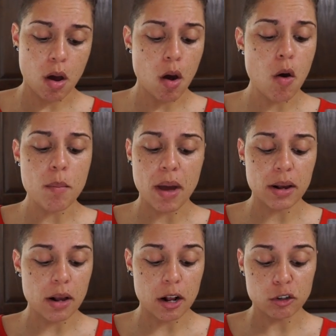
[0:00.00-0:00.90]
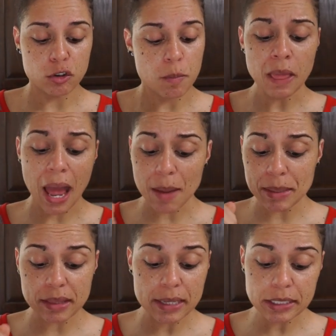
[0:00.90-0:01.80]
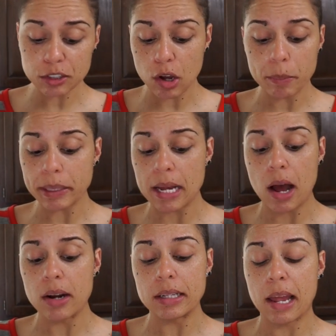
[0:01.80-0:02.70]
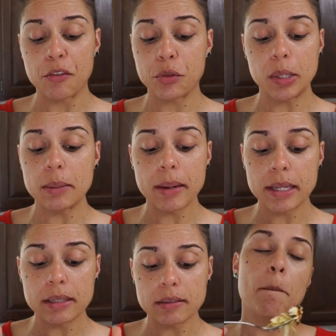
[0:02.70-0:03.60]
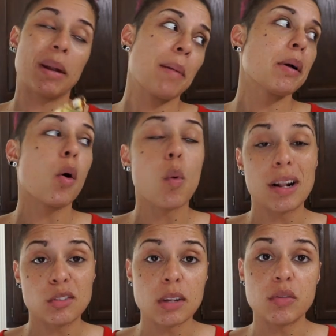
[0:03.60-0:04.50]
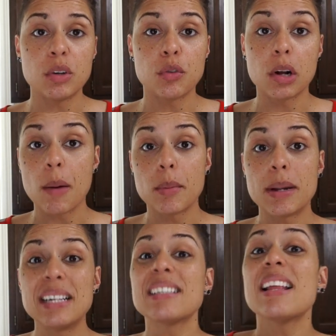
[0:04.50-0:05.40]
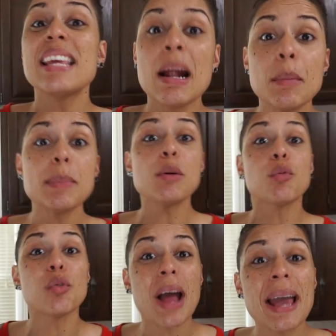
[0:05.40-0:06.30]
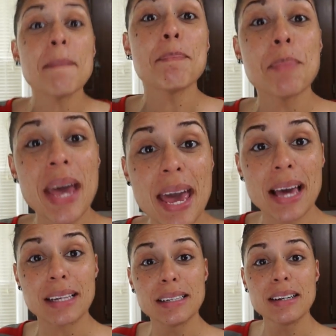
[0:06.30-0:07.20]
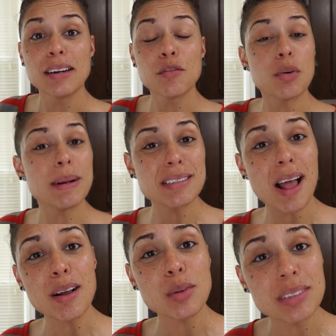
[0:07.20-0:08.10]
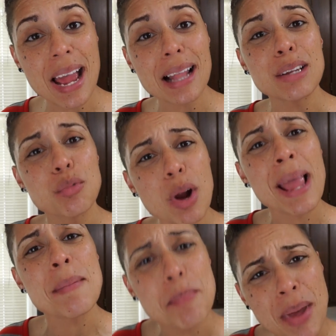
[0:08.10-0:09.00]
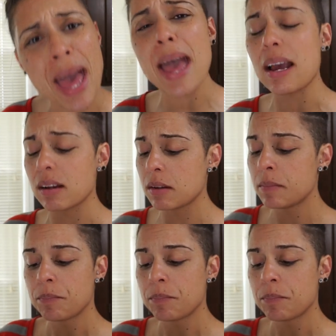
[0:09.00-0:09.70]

Oh my gosh. I mean, this is gonna be gone in like 3 minutes, but I'm gonna go watch TV for a couple minutes, and then I'm gonna be right back for my taco salad, right back.